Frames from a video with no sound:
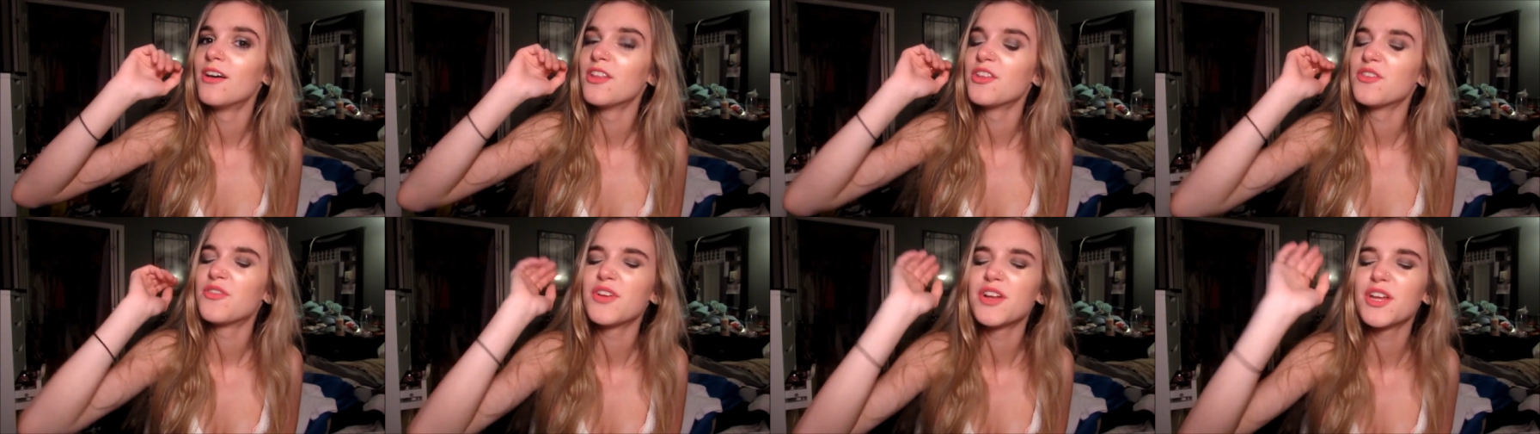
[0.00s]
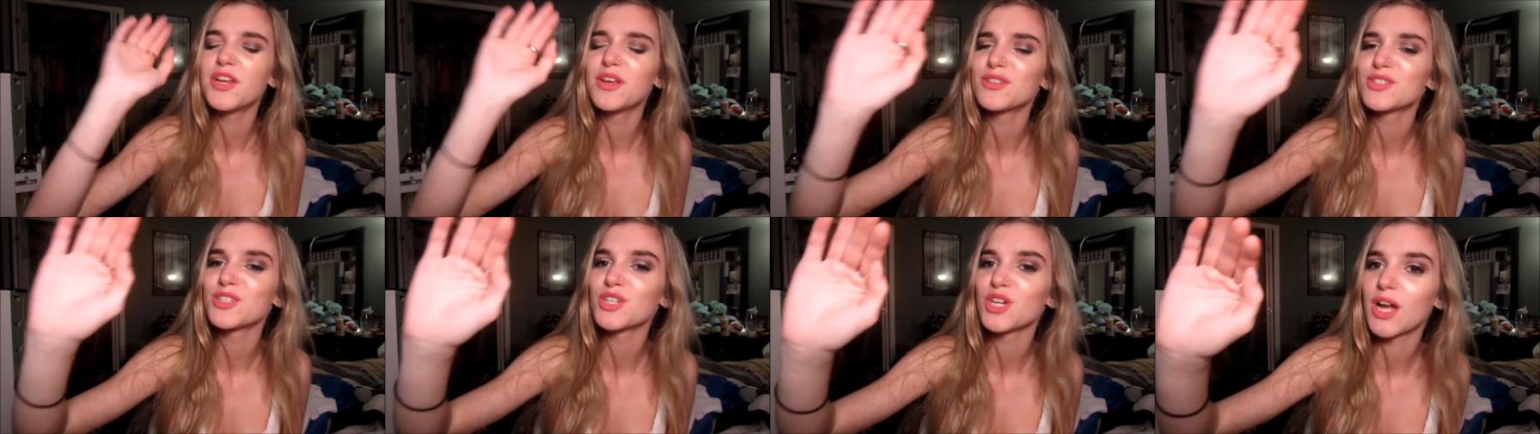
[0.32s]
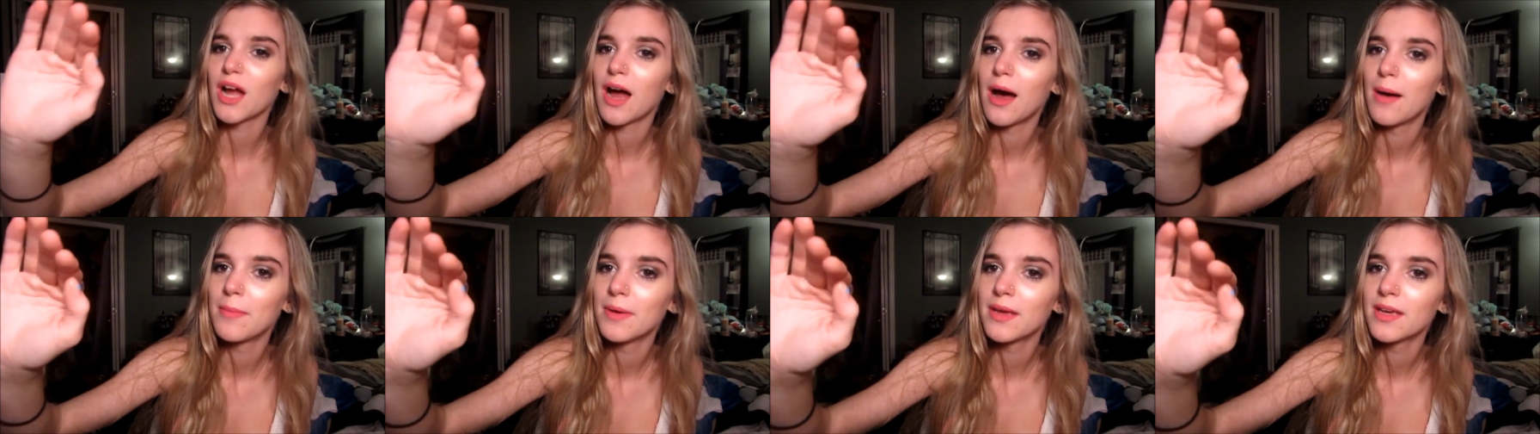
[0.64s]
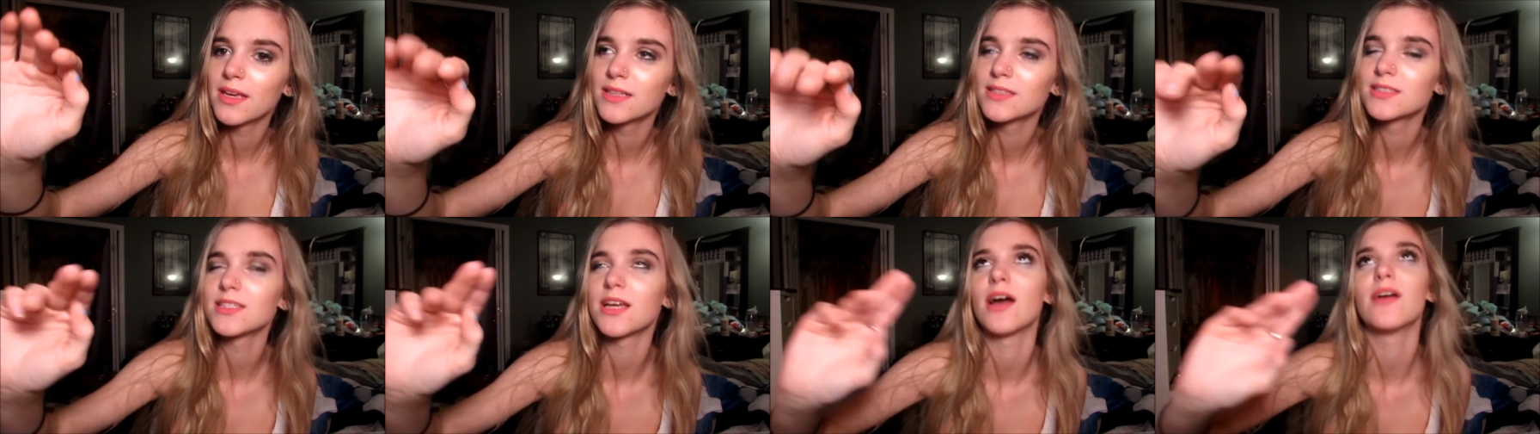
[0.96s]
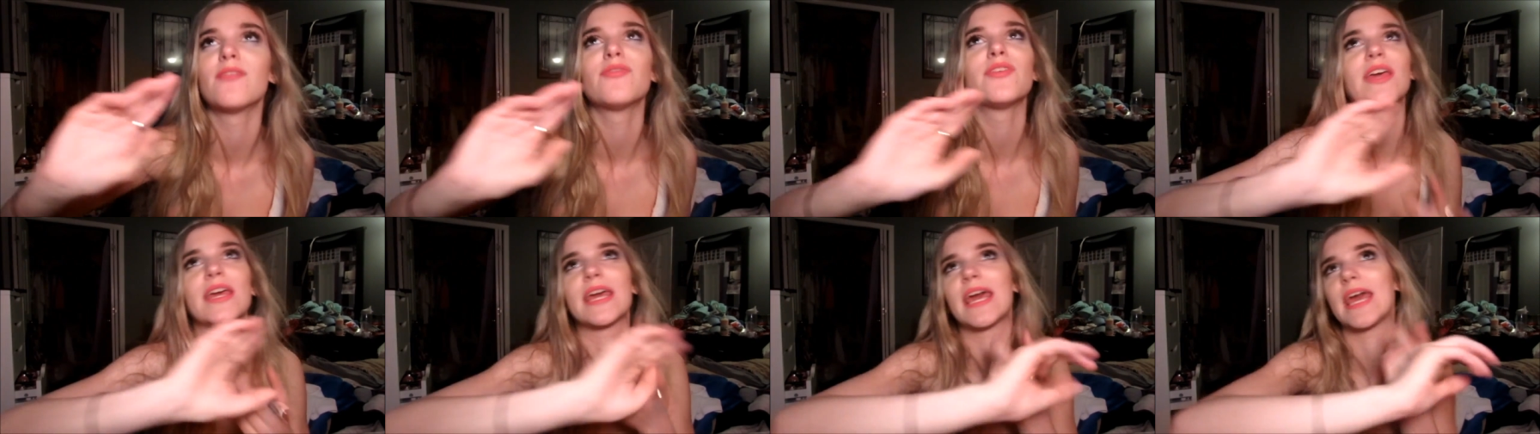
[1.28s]
the videos are coming. So I
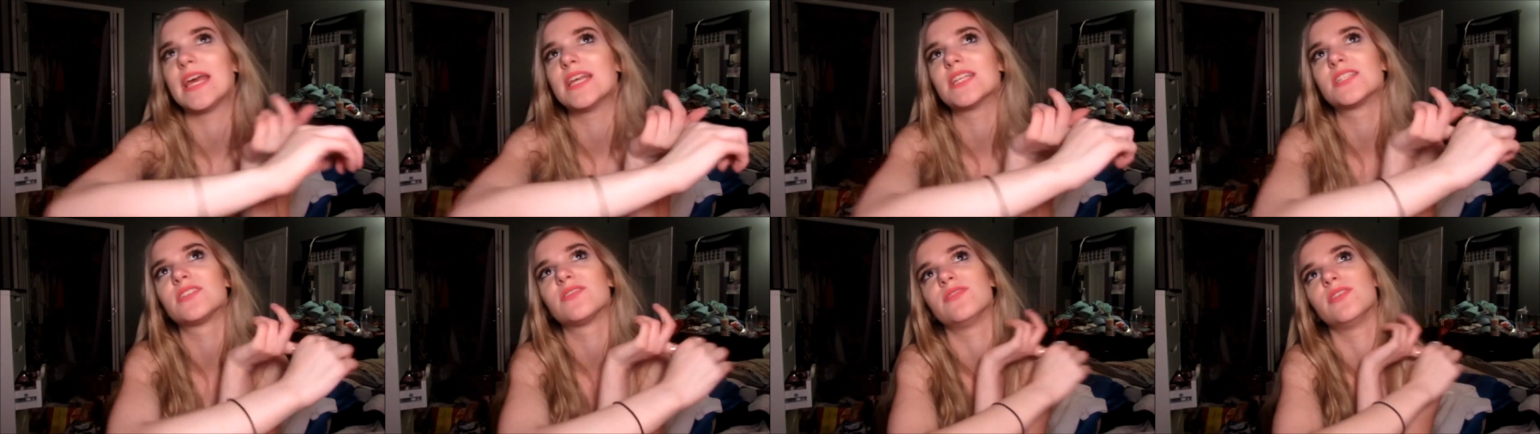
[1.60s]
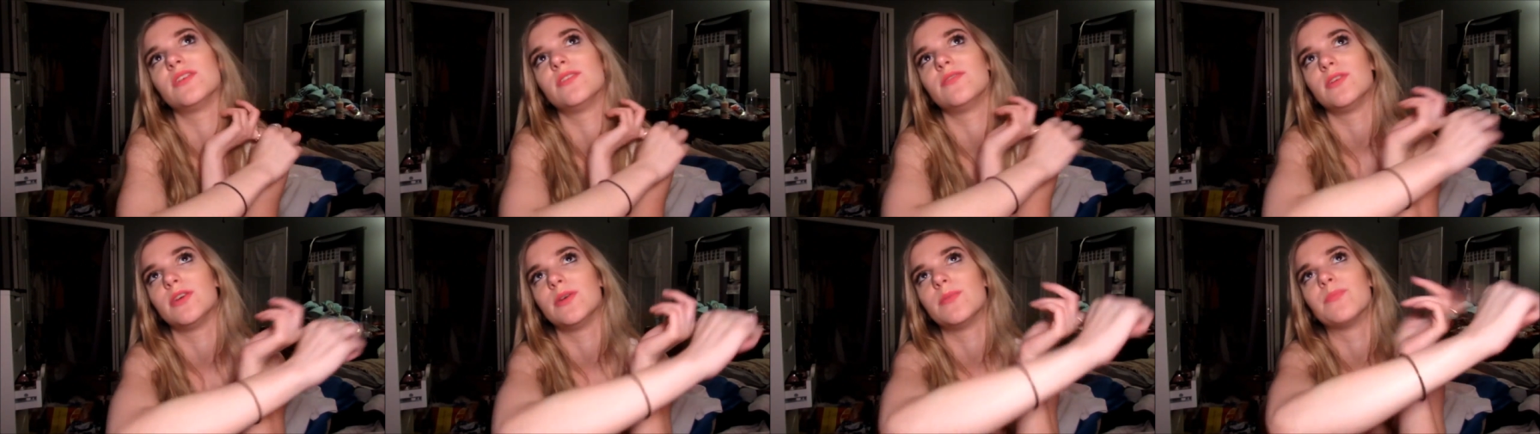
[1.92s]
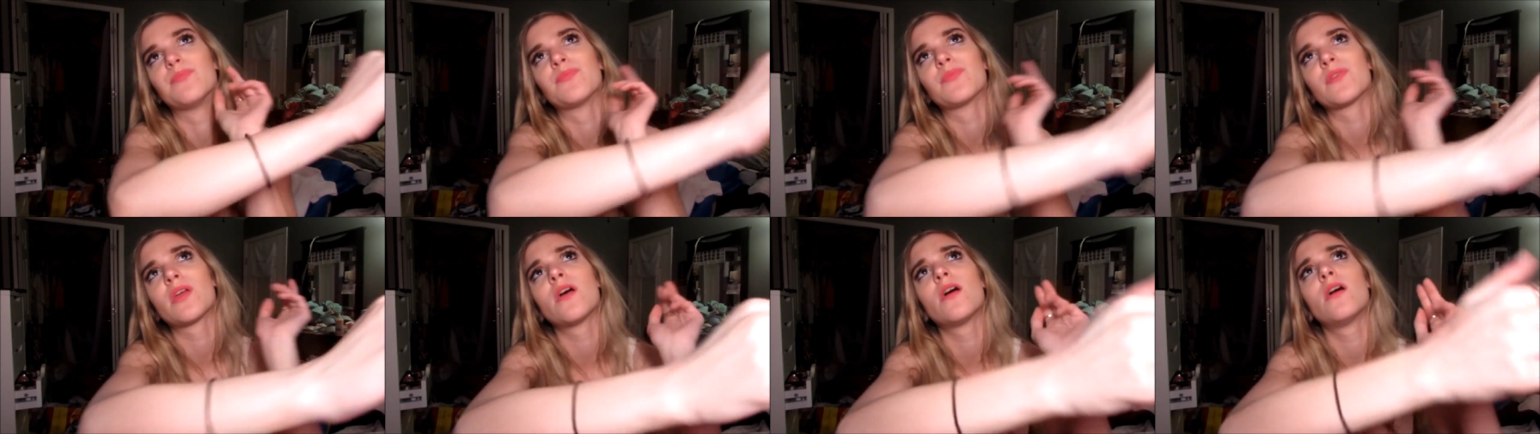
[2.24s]
have like A C V V.